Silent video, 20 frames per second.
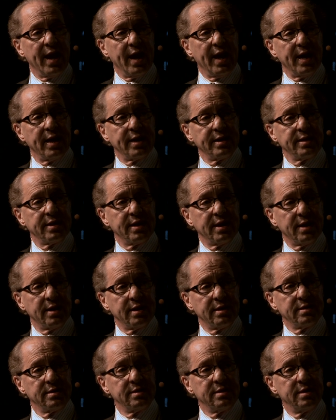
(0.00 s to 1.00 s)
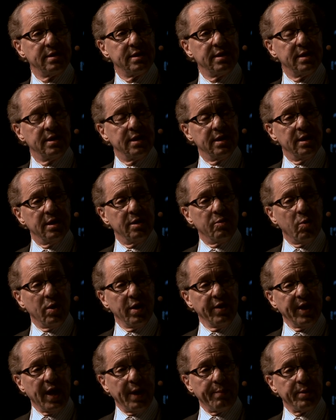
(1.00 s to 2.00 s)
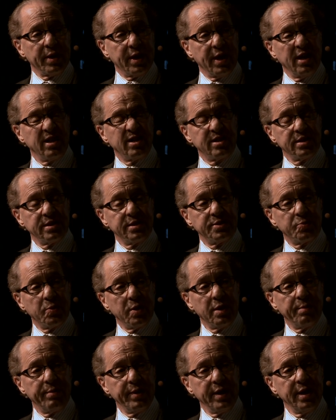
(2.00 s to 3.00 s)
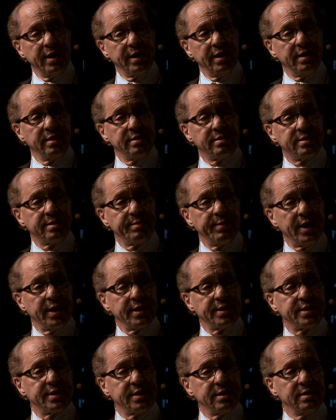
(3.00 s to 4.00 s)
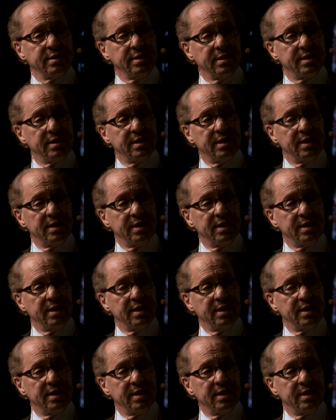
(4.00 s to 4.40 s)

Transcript: And one of the applications will be to medicine.